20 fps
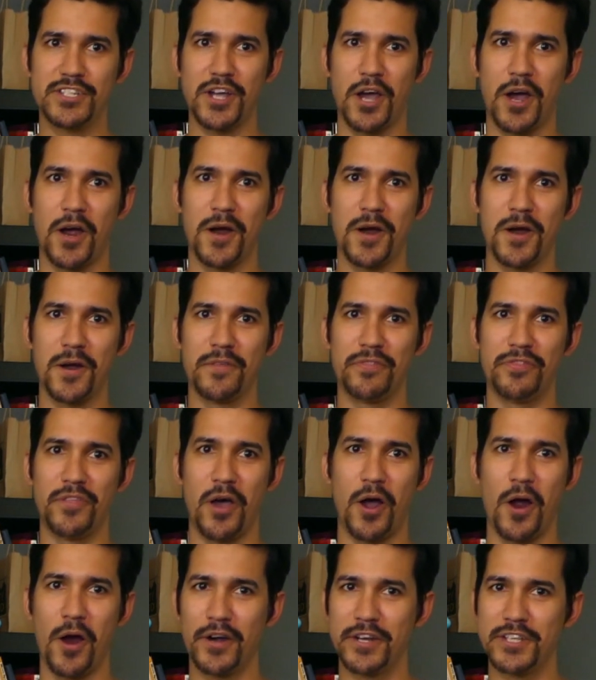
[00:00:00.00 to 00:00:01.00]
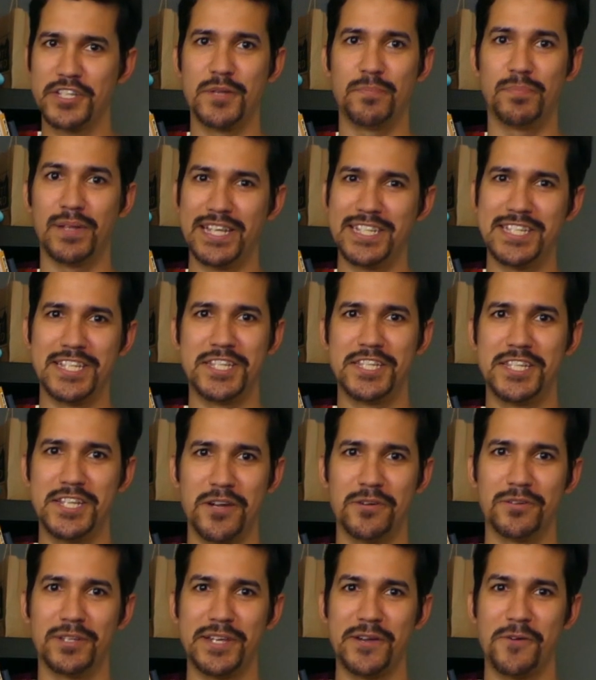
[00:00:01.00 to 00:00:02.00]
are the hardest to play
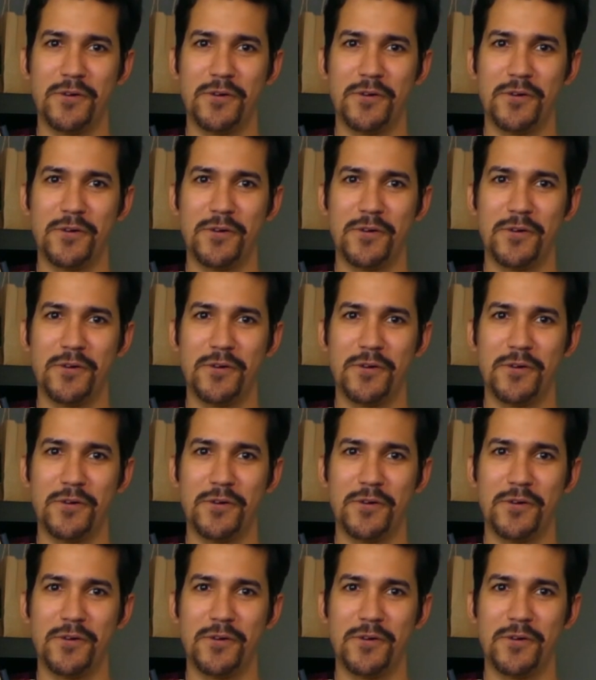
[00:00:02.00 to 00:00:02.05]
sincerely.